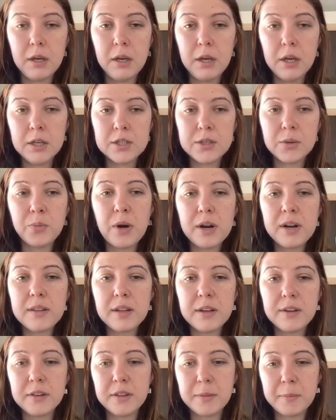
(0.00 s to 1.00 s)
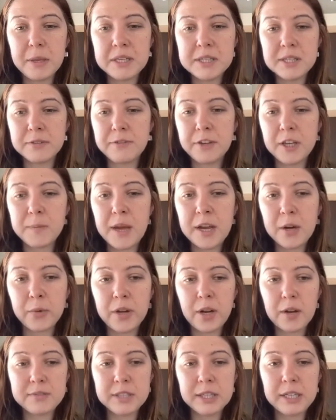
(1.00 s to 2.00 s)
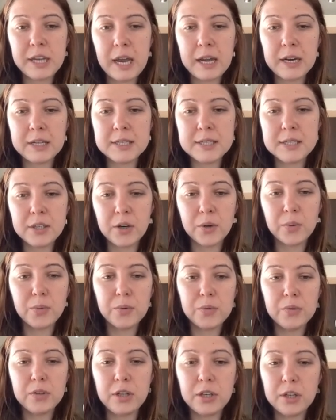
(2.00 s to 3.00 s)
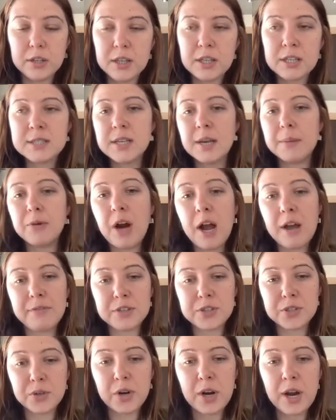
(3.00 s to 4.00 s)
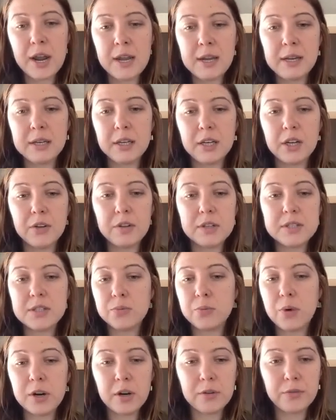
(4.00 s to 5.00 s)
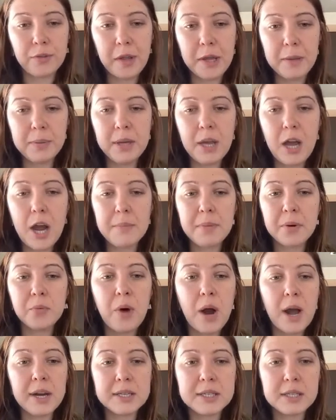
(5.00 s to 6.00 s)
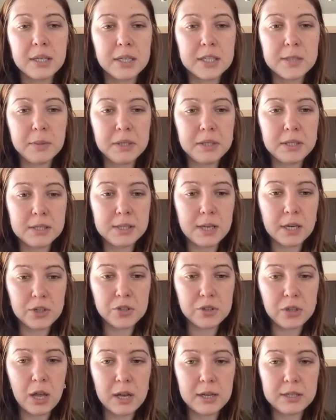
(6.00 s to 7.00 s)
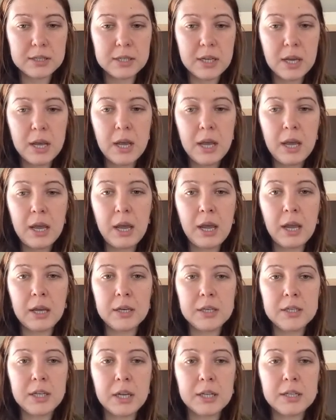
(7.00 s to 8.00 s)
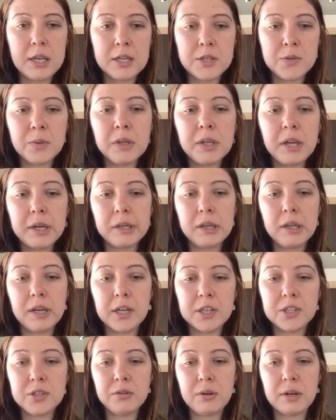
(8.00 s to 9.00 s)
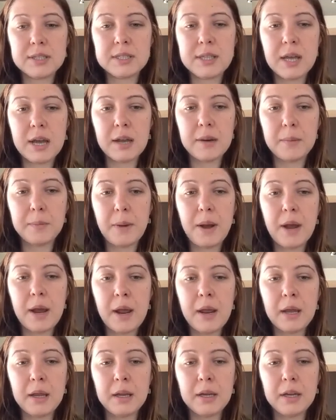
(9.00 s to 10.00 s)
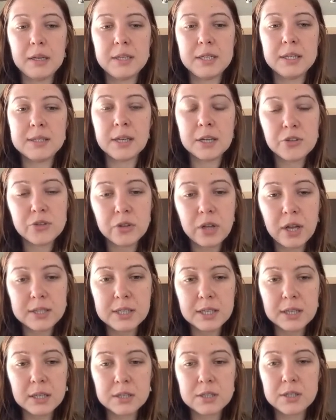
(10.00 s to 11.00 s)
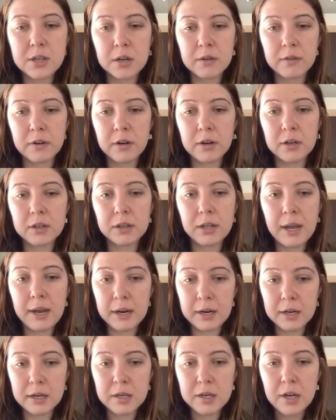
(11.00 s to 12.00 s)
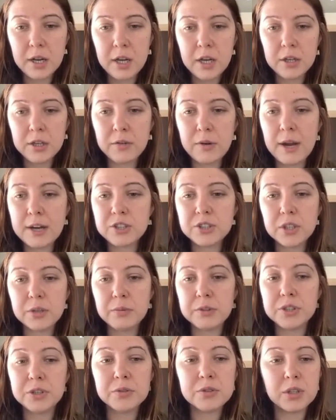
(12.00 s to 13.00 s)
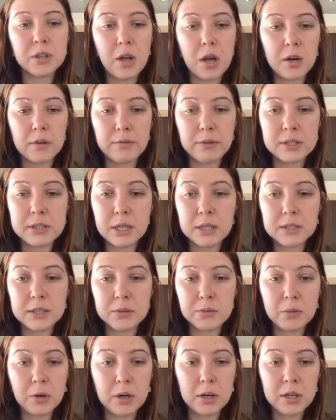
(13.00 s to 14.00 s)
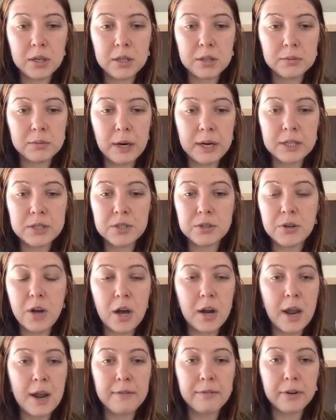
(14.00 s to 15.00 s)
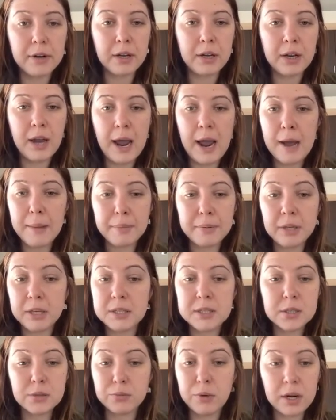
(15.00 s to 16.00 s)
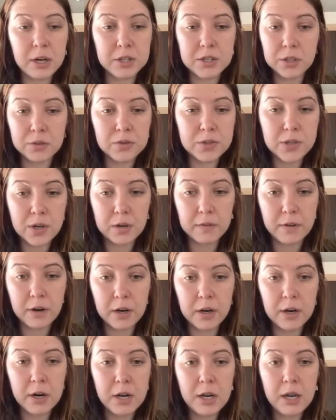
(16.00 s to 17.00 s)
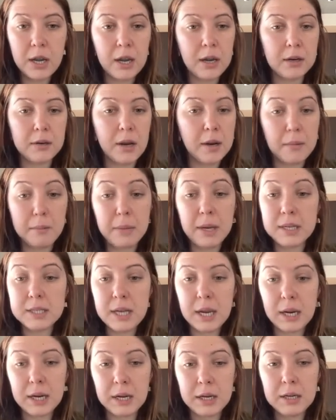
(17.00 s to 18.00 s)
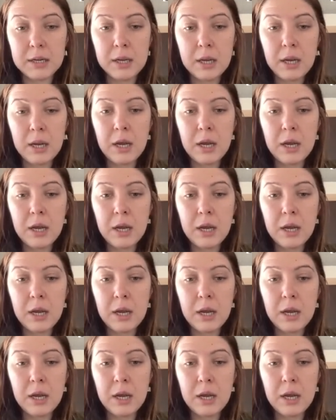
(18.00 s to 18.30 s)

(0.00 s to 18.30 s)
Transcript: So one of the pieces of feedback we often get is, you know, the subgraph is great, you know, this is a wonderful API, but why does it need to be decentralized? And it's really clear to us that by decentralizing the server layer, you actually reduce a lot of redundant work, right? So not every app needs to run its own server and maintain it.